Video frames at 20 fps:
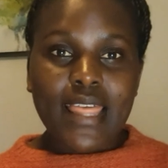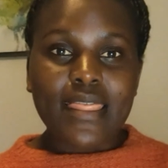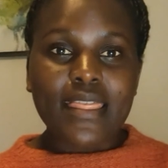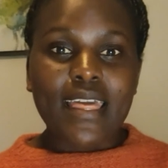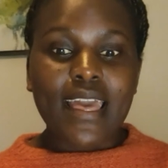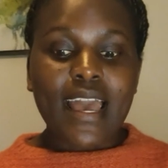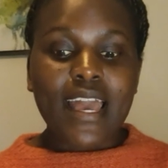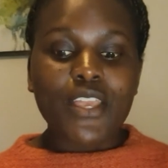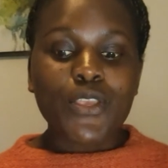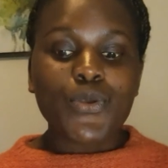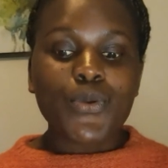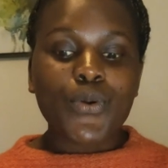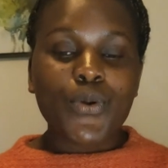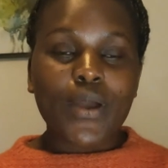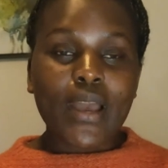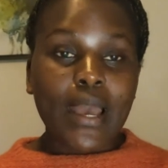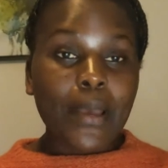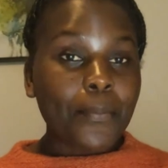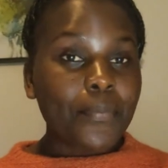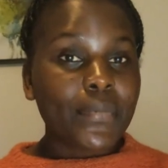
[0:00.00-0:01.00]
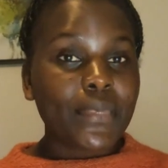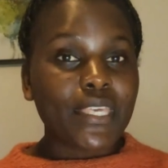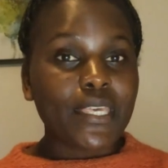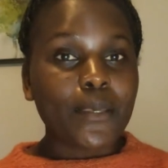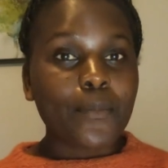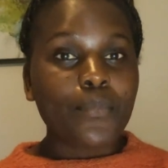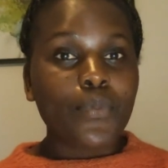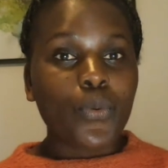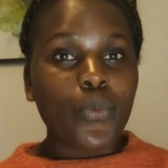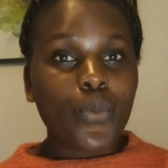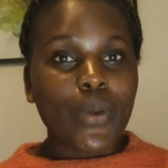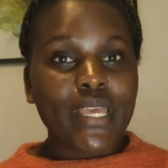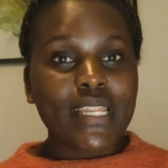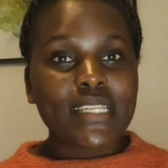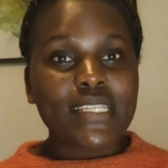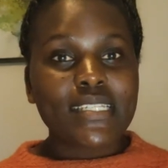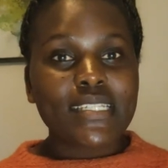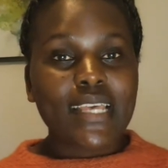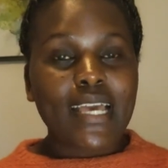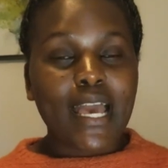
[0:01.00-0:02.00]
the annual upkeep
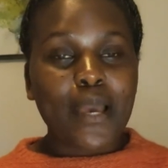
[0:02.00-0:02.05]
went